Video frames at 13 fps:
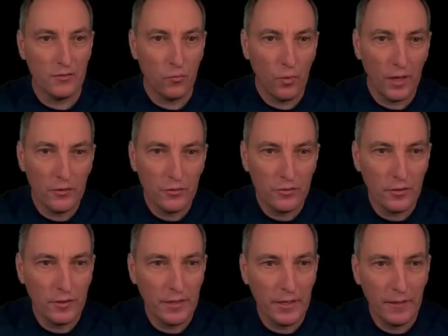one user
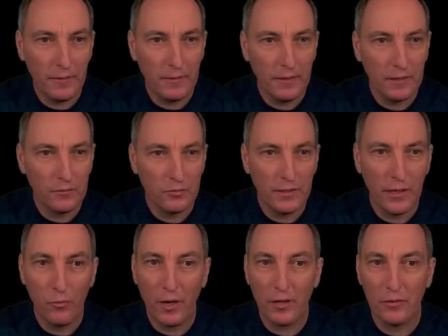here, and today
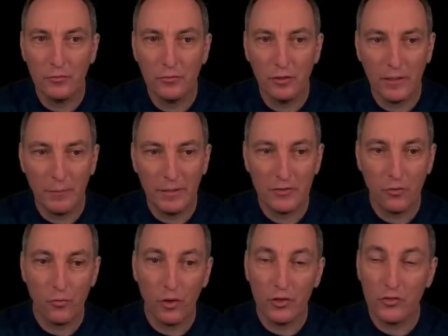we're going to talk about the
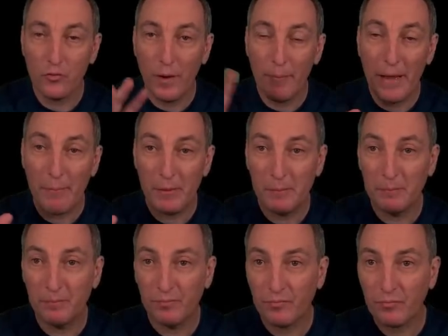Rust web app.
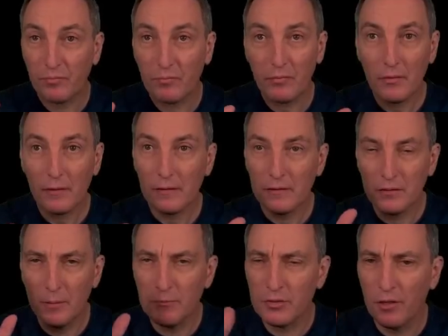
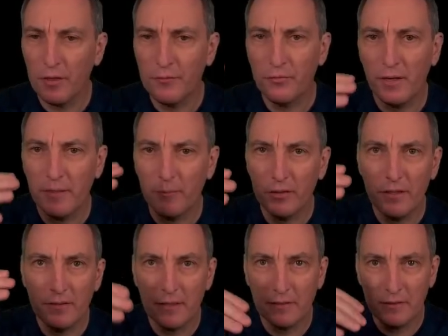So I'm sorry for anybody
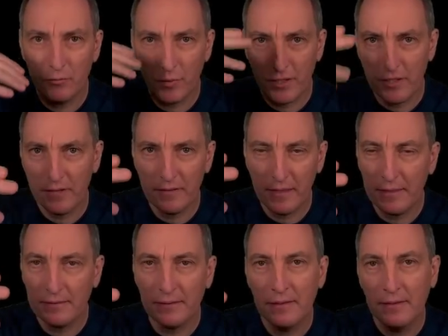that is watching
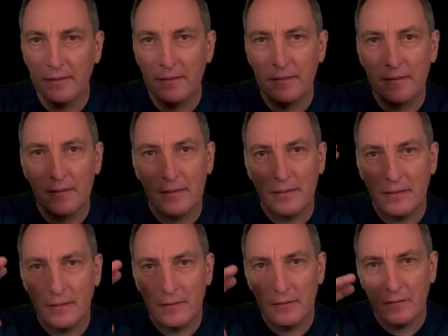that
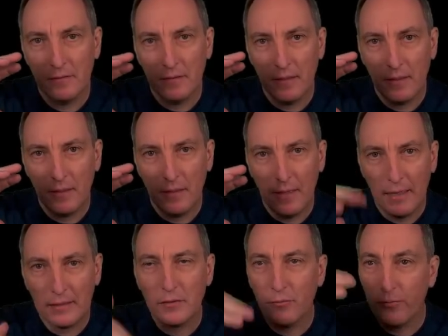
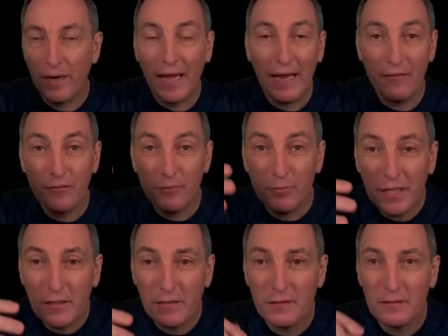out of live,
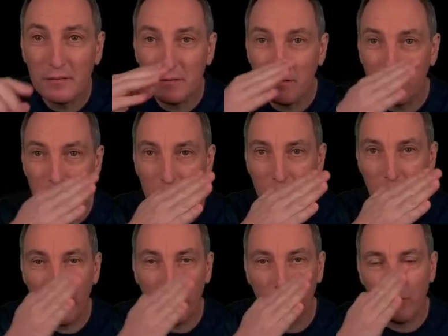because you
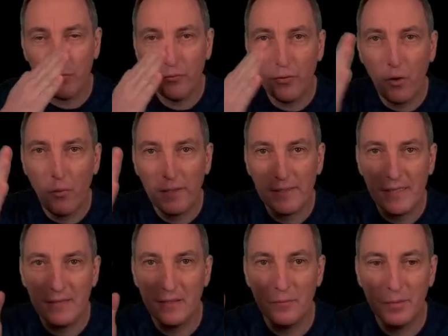might want to forward a
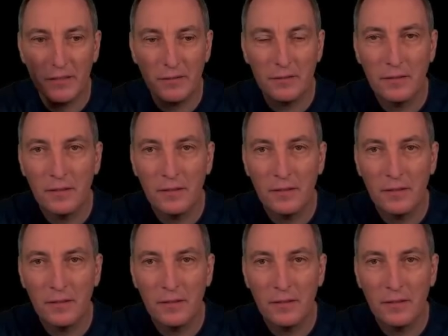little bit